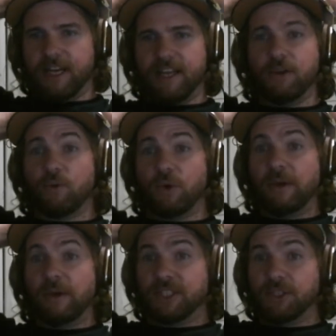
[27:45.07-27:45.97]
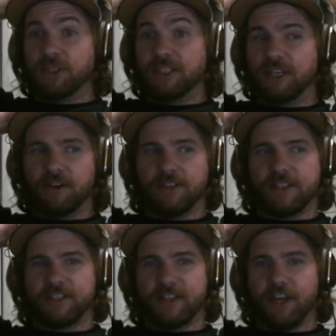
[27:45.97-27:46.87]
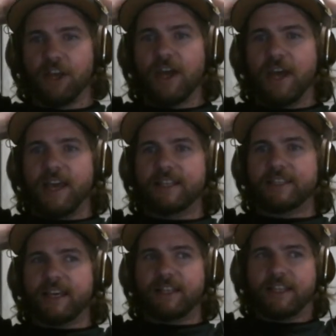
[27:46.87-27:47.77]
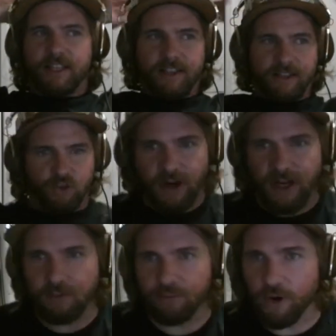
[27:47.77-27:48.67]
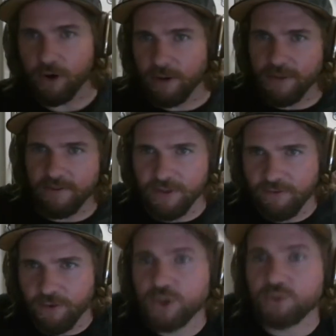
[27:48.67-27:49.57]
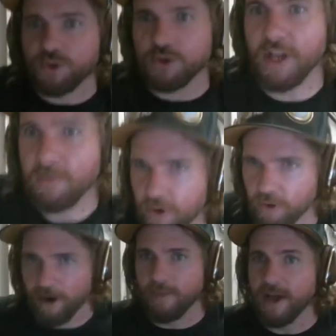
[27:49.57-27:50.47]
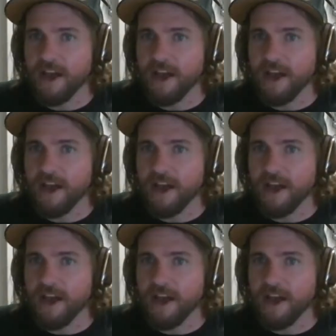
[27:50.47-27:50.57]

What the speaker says: And I think what's interesting here is it's like the training program, the virtual training program.